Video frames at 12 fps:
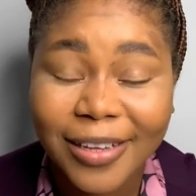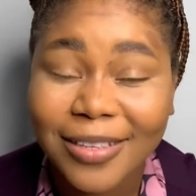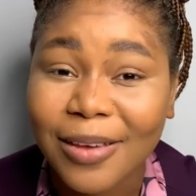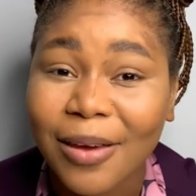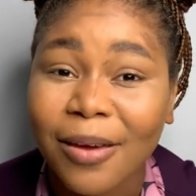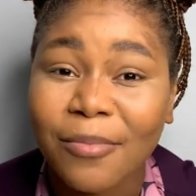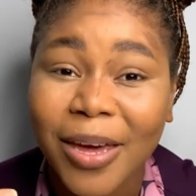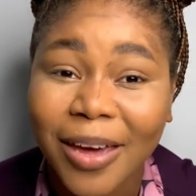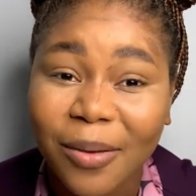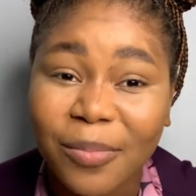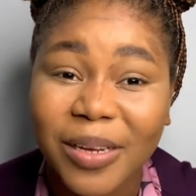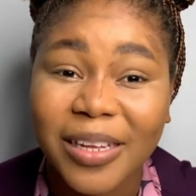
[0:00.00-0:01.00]
the
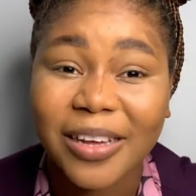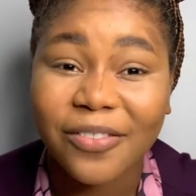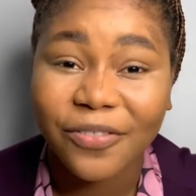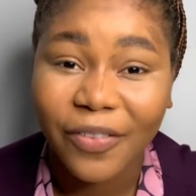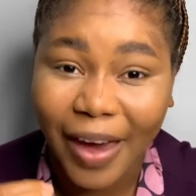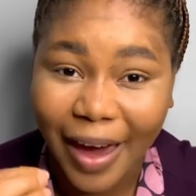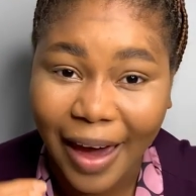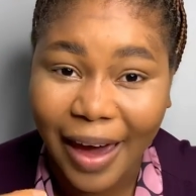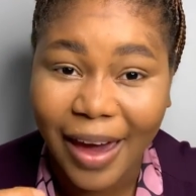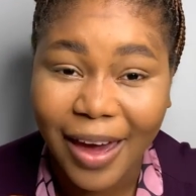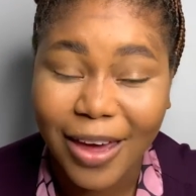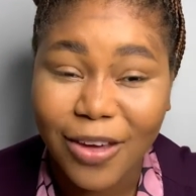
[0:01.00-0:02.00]
makeup near fair,
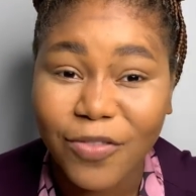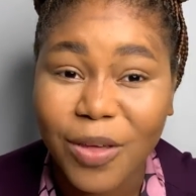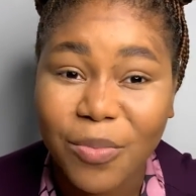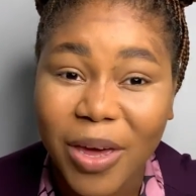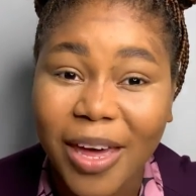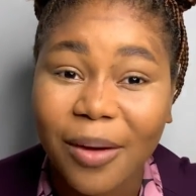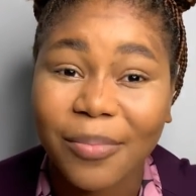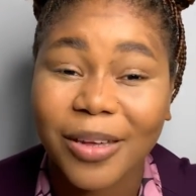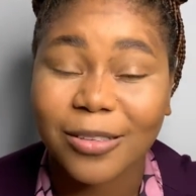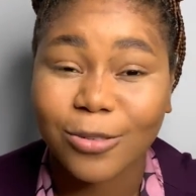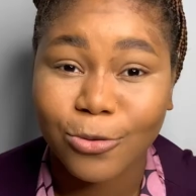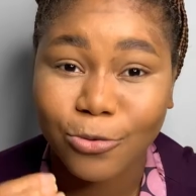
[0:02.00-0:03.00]
if the makeup
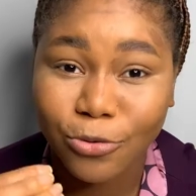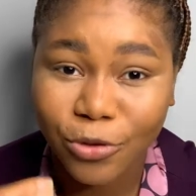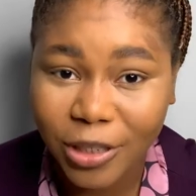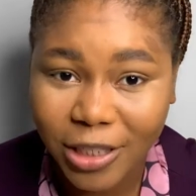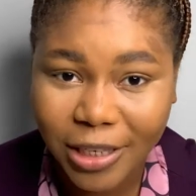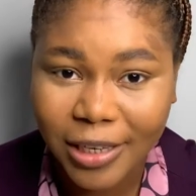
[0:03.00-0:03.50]
is good,